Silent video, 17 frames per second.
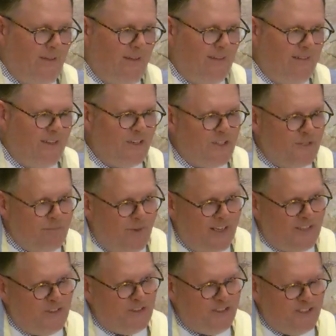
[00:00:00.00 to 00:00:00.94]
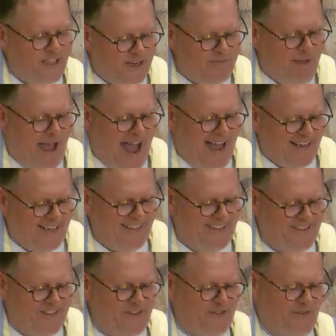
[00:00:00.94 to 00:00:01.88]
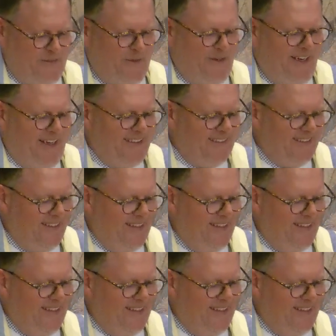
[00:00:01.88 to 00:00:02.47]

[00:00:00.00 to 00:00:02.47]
There's much to unpack in this story.